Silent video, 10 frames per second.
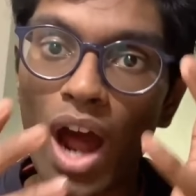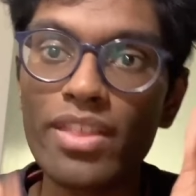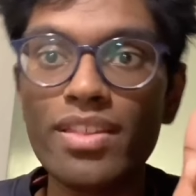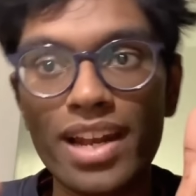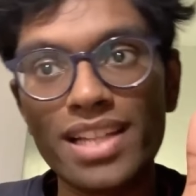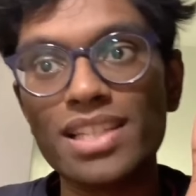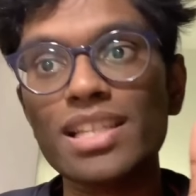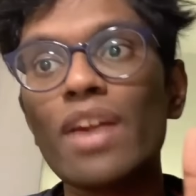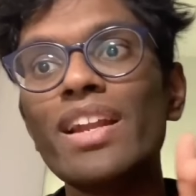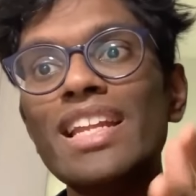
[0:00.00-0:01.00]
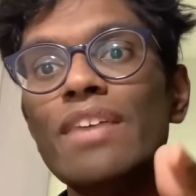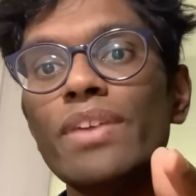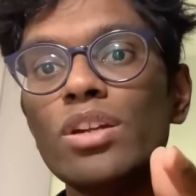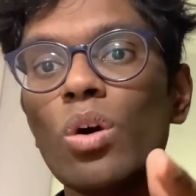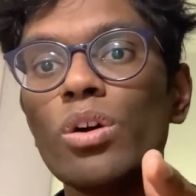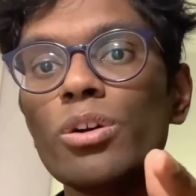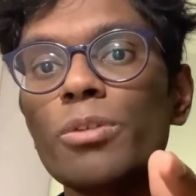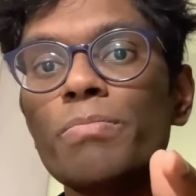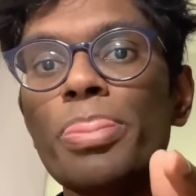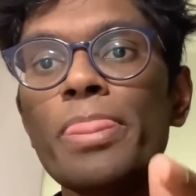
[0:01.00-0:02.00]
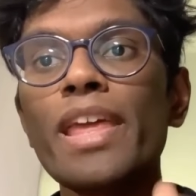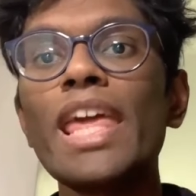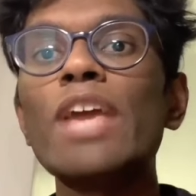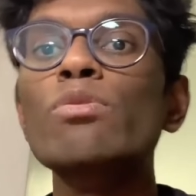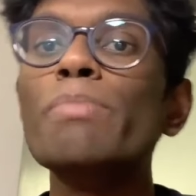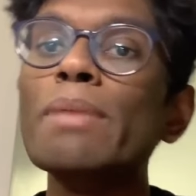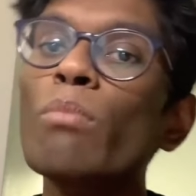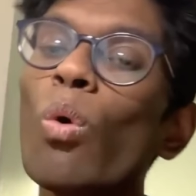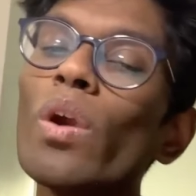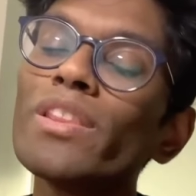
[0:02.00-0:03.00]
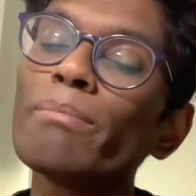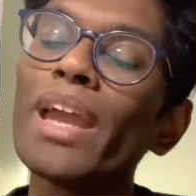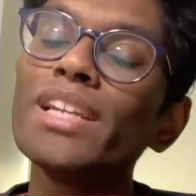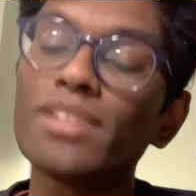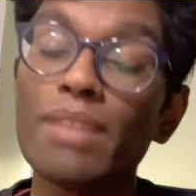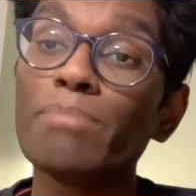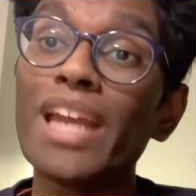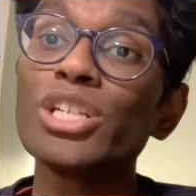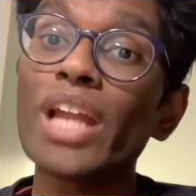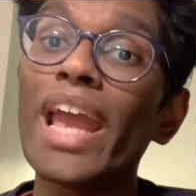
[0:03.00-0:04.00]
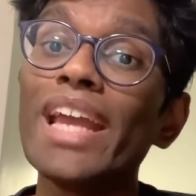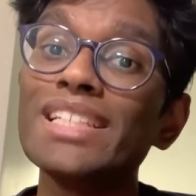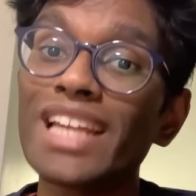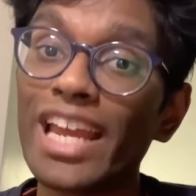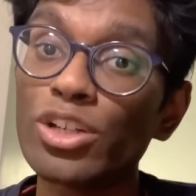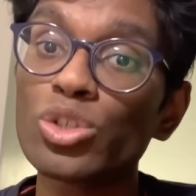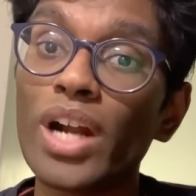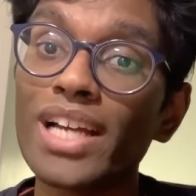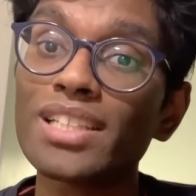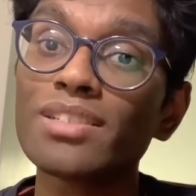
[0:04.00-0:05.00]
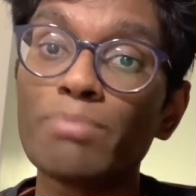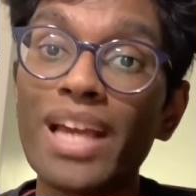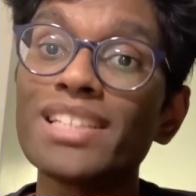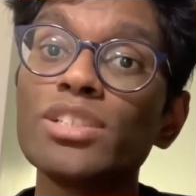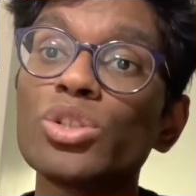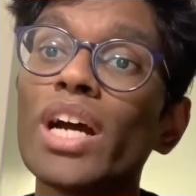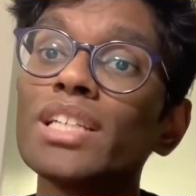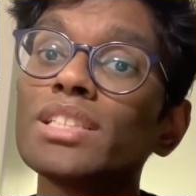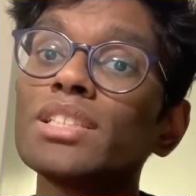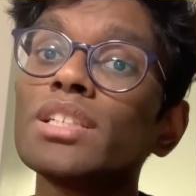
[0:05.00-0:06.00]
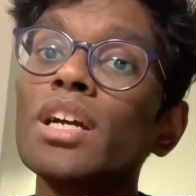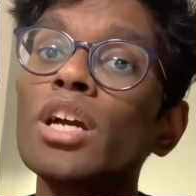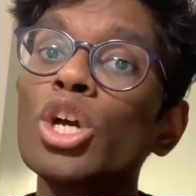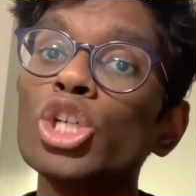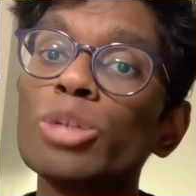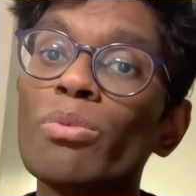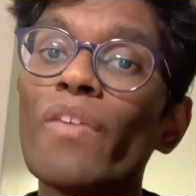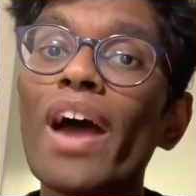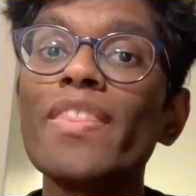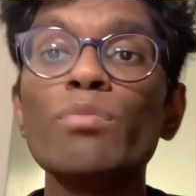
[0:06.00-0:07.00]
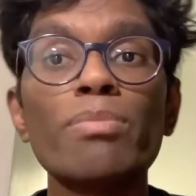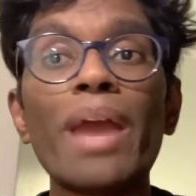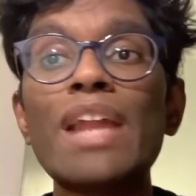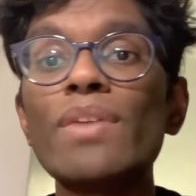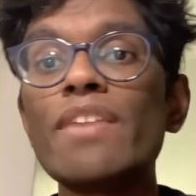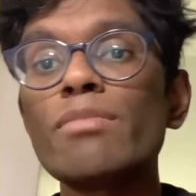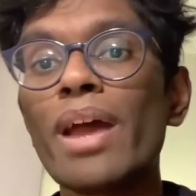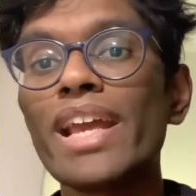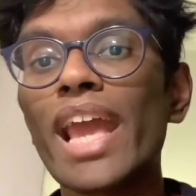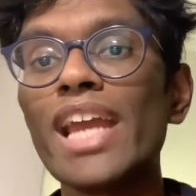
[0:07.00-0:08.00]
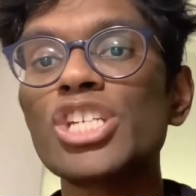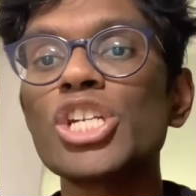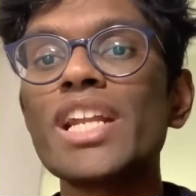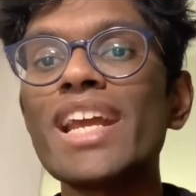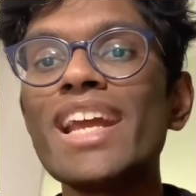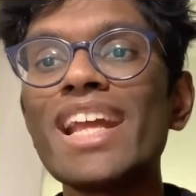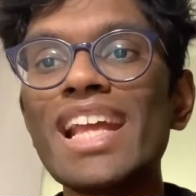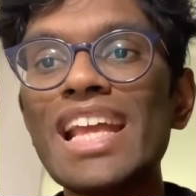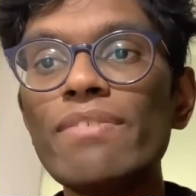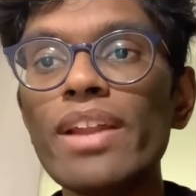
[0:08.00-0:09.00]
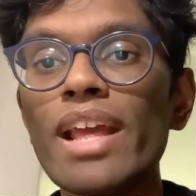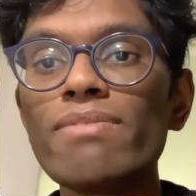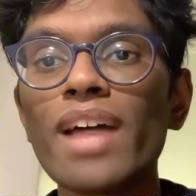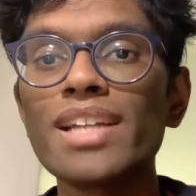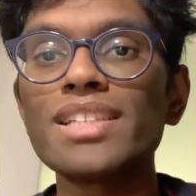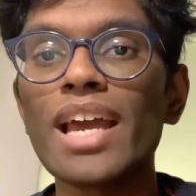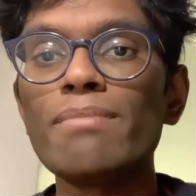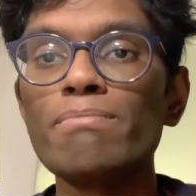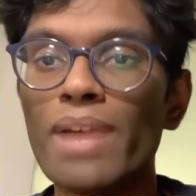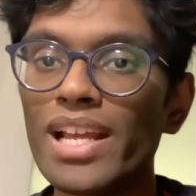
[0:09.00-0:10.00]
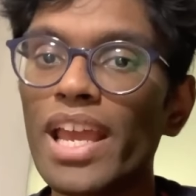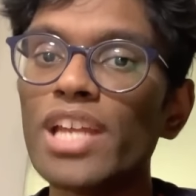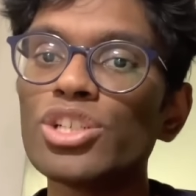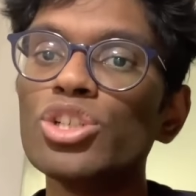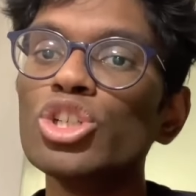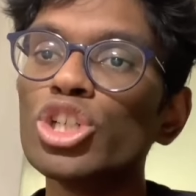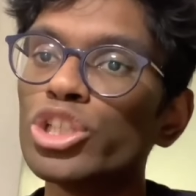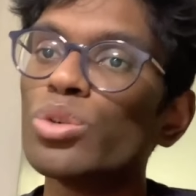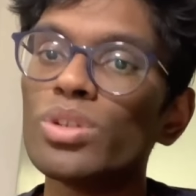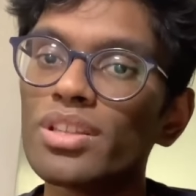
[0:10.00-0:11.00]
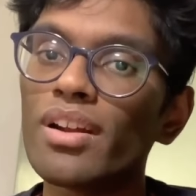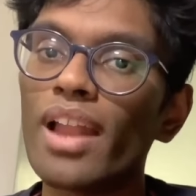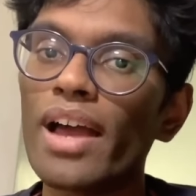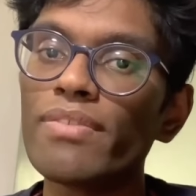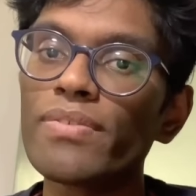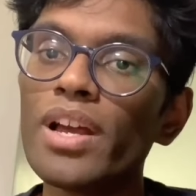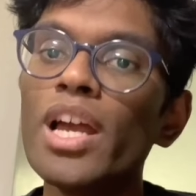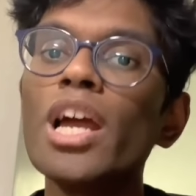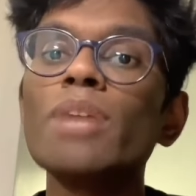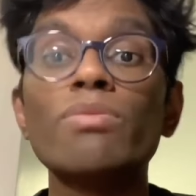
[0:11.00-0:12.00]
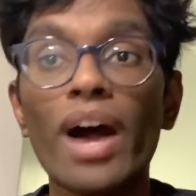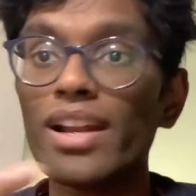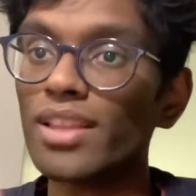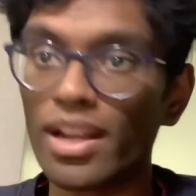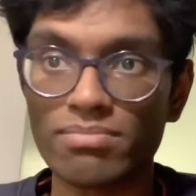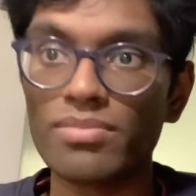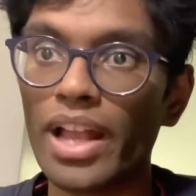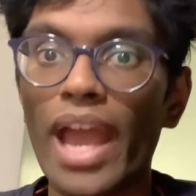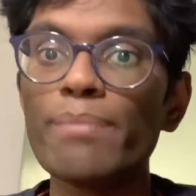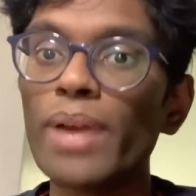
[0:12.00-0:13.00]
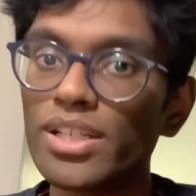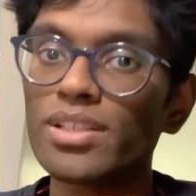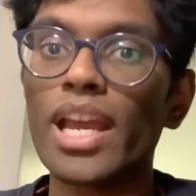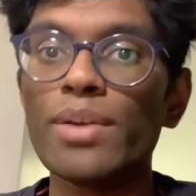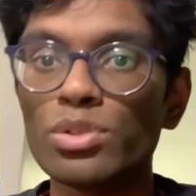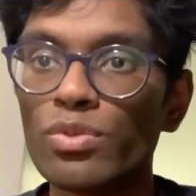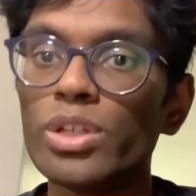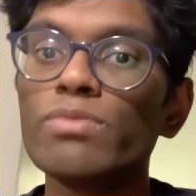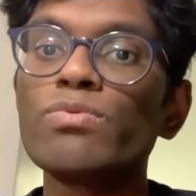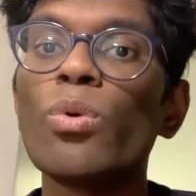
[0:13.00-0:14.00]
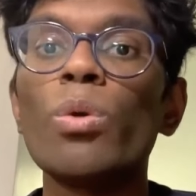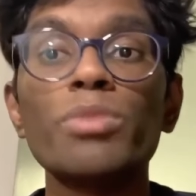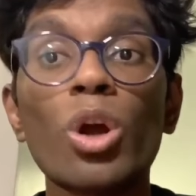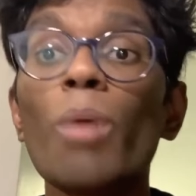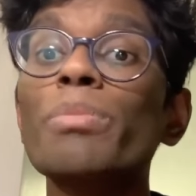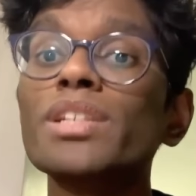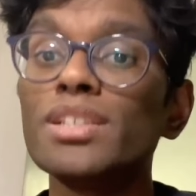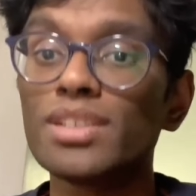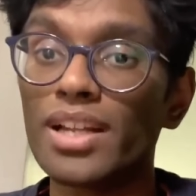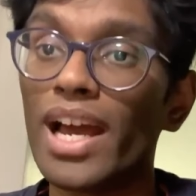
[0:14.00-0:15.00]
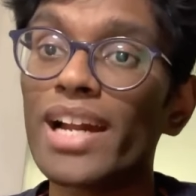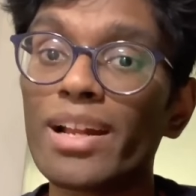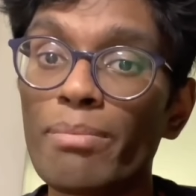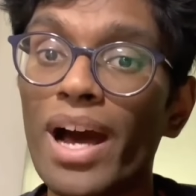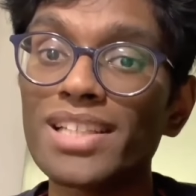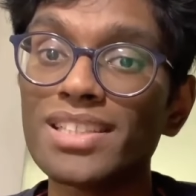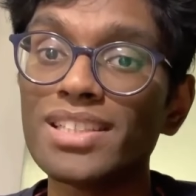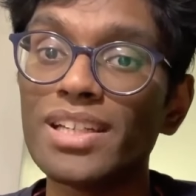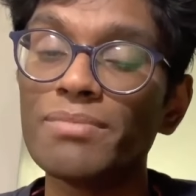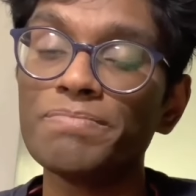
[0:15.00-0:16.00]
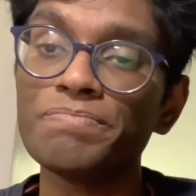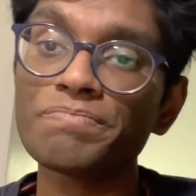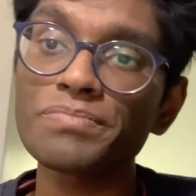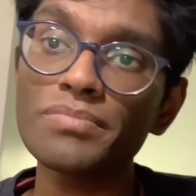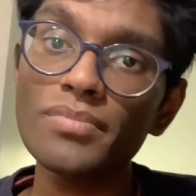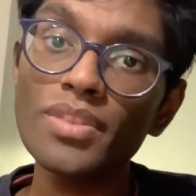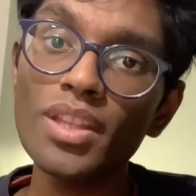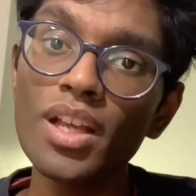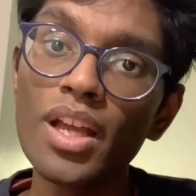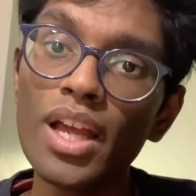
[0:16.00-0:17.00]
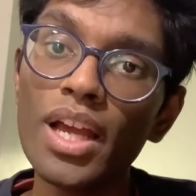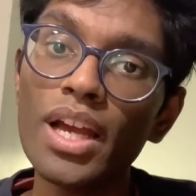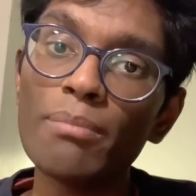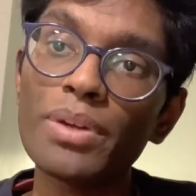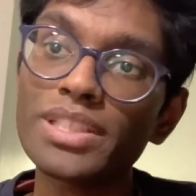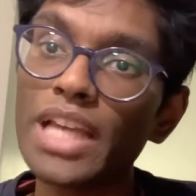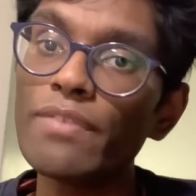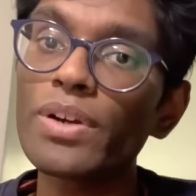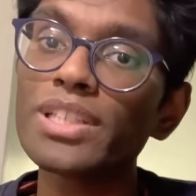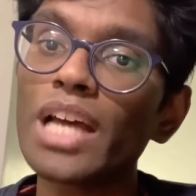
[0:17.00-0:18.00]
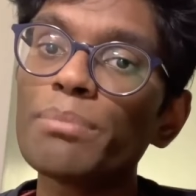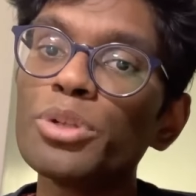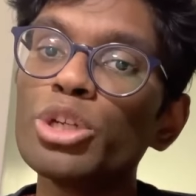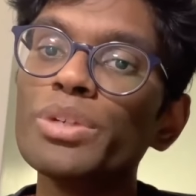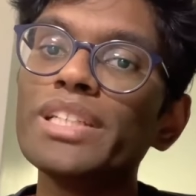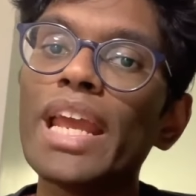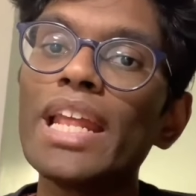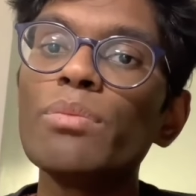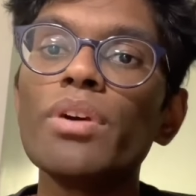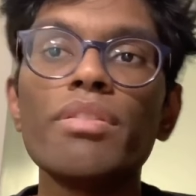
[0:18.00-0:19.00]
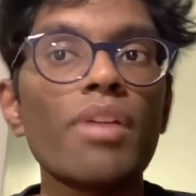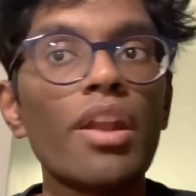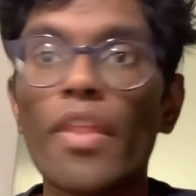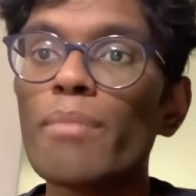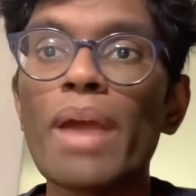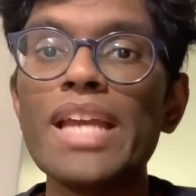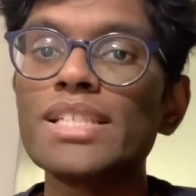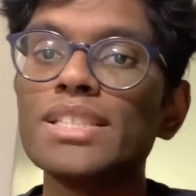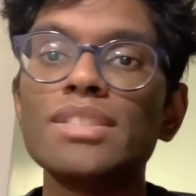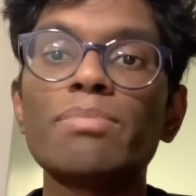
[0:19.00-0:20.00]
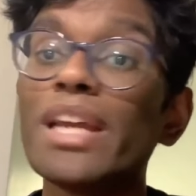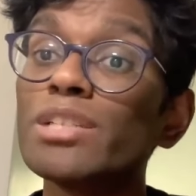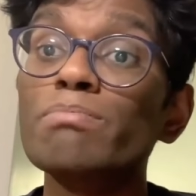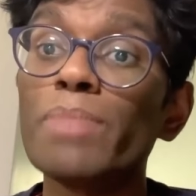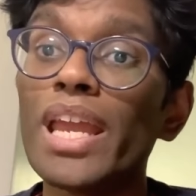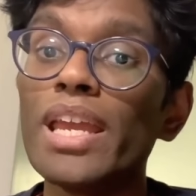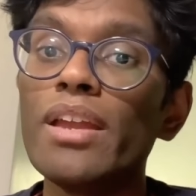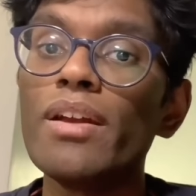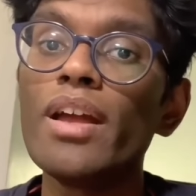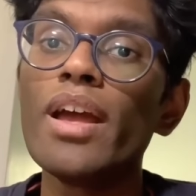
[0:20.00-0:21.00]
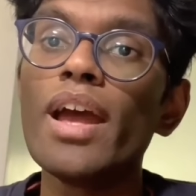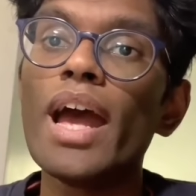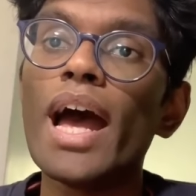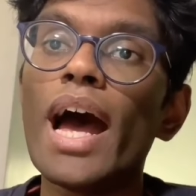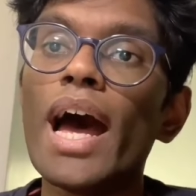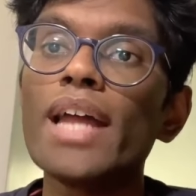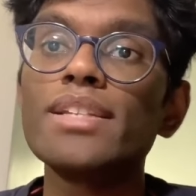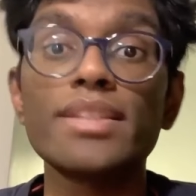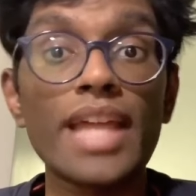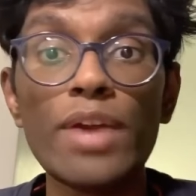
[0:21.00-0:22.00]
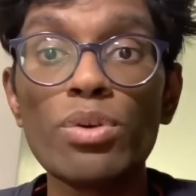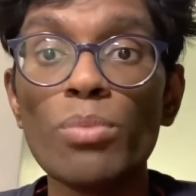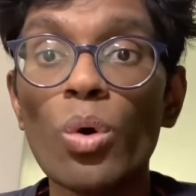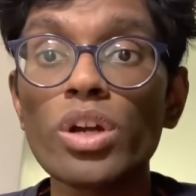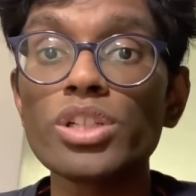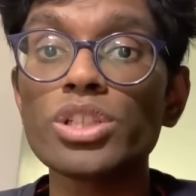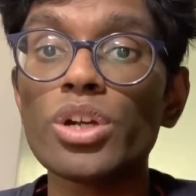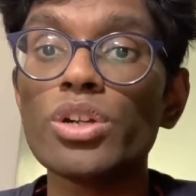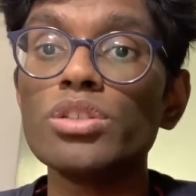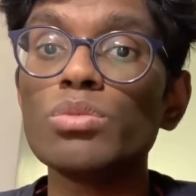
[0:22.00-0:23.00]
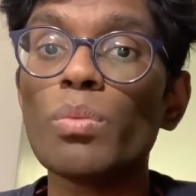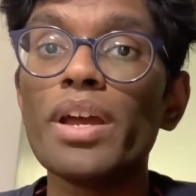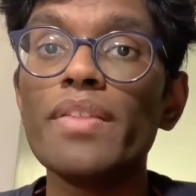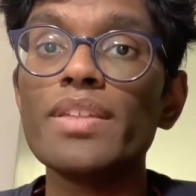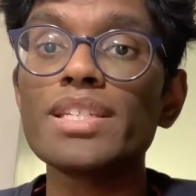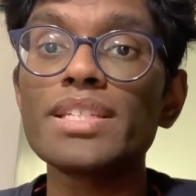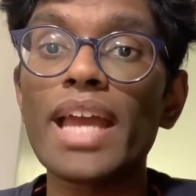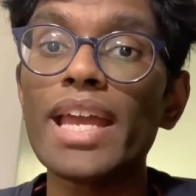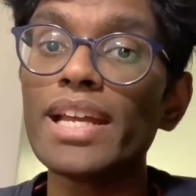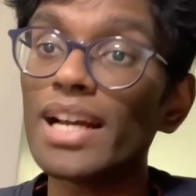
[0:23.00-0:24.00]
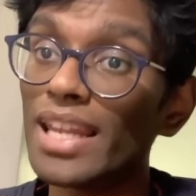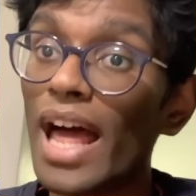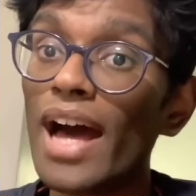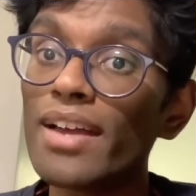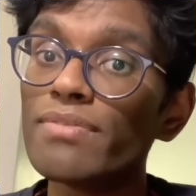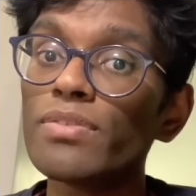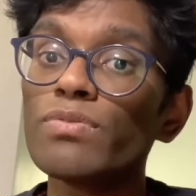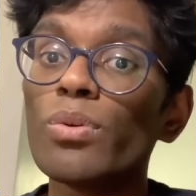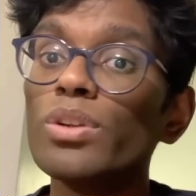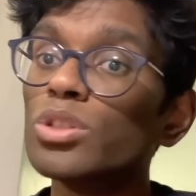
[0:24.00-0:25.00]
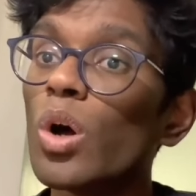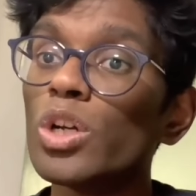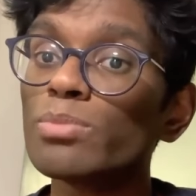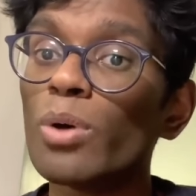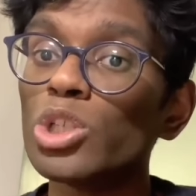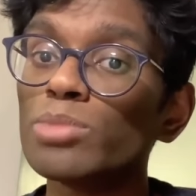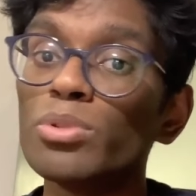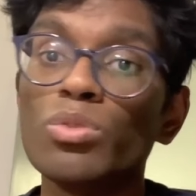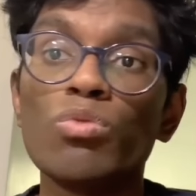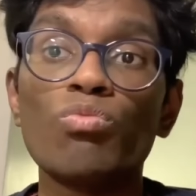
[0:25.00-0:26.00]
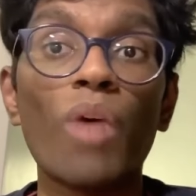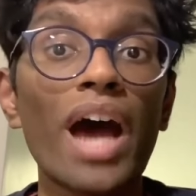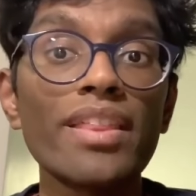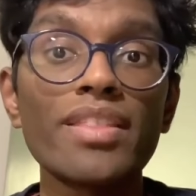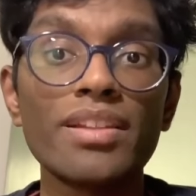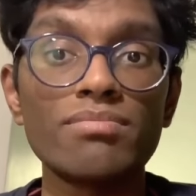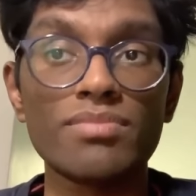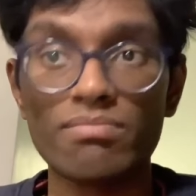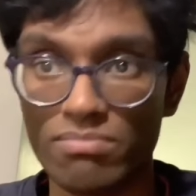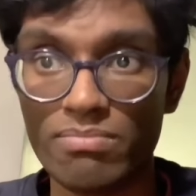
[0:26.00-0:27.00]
rather than necessarily living longer. It would be more in patient A's best interest, to provide them with pain-relieving medication, even if that said medication could shorten their life, provided that, again, patient A was fully informed, competent, and had capacity. But say, for example, you were dealing with another patient B, and they were more concerned with staying alive for as long as possible rather than